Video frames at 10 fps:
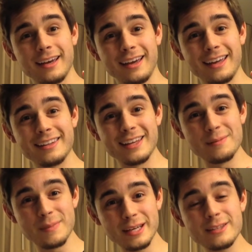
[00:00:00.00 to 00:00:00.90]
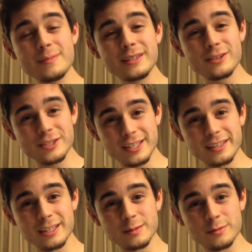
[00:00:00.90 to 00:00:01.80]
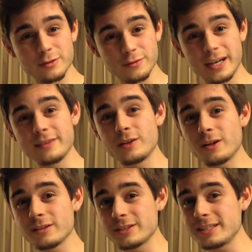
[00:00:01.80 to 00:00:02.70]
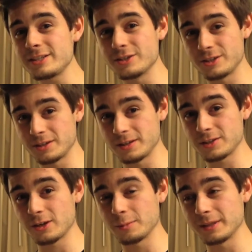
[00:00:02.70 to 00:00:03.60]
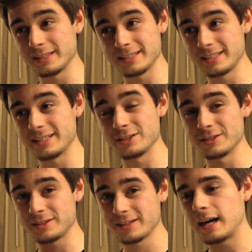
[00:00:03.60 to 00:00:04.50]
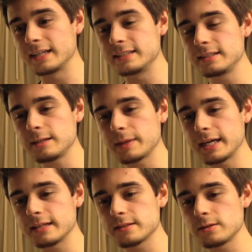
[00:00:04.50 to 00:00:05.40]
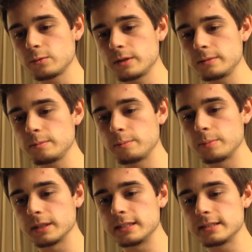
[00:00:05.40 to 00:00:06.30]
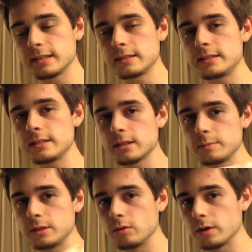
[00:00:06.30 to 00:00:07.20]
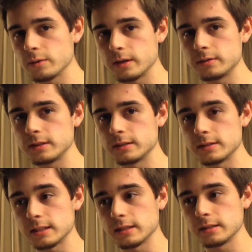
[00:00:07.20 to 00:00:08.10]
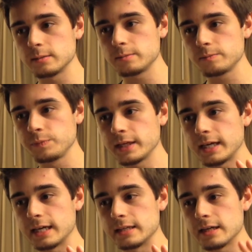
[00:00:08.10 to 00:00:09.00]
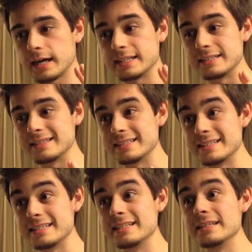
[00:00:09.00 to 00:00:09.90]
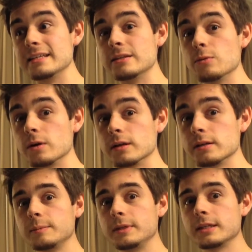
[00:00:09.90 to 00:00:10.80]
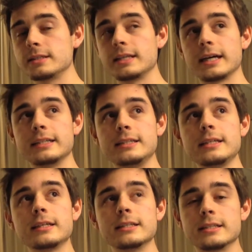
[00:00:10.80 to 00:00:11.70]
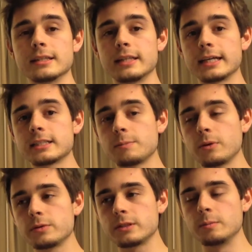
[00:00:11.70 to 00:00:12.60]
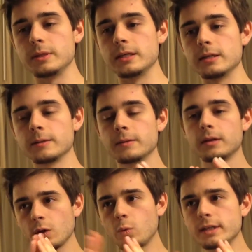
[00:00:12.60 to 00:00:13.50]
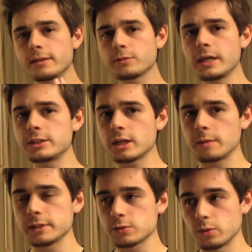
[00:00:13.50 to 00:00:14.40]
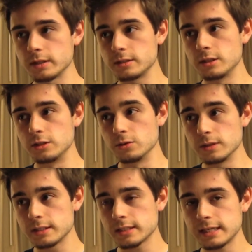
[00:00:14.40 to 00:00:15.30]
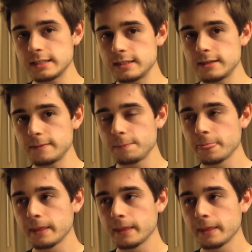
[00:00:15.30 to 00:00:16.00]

And they made them and they're selling them for $5 each to the Star-Bellied Sneeches. I didn't get my hands on one, but he said that he's going to be going around and selling them, and I need one. Because the idea is that that's supposed to be, when 3H Comics wanted to do this idea,